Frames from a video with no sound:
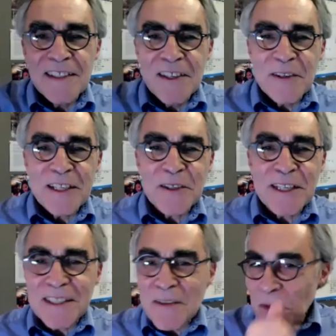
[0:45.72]
All right,
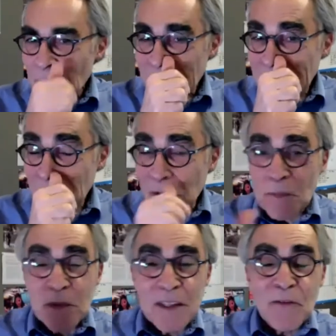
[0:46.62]
great. Well, thank
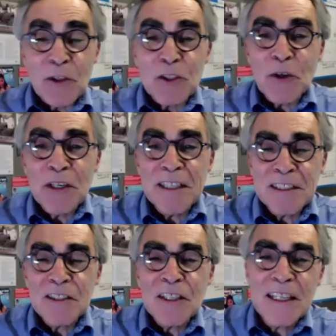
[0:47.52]
you for joining us
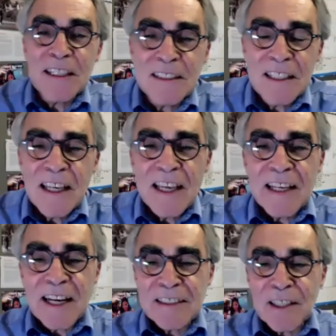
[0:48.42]
today's En
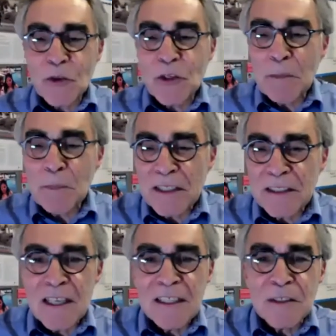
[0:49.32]
Casa con La
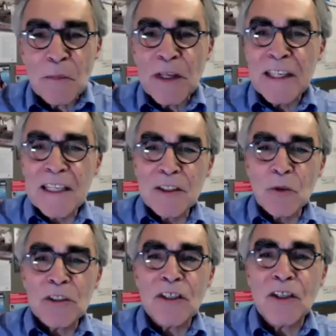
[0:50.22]
Plaza. It's a Monday, so
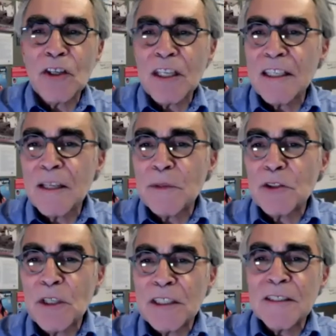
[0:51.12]
it's our cooking
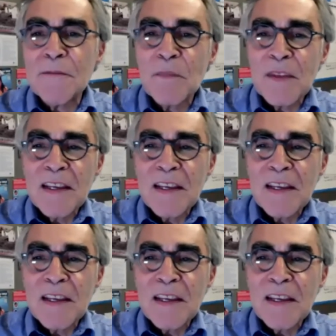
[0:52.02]
demonstration.